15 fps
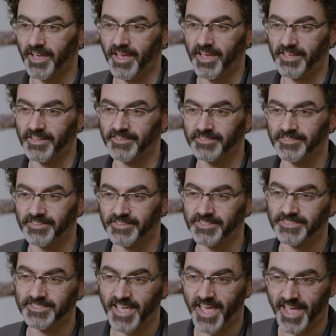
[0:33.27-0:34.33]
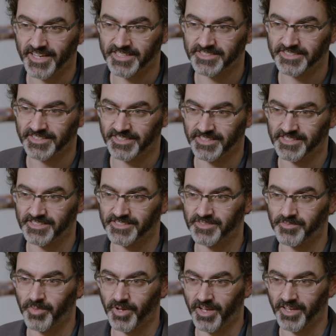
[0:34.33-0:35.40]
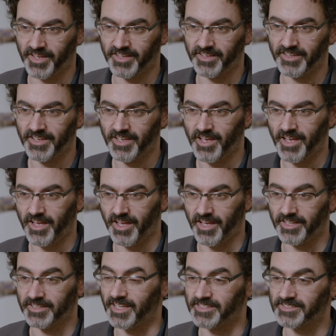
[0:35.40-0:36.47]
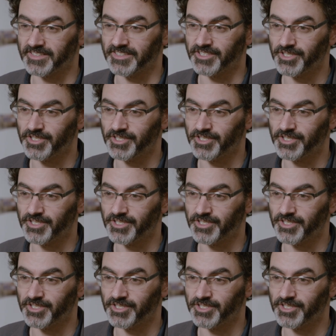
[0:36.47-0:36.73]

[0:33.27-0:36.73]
and the text is by uh, Langston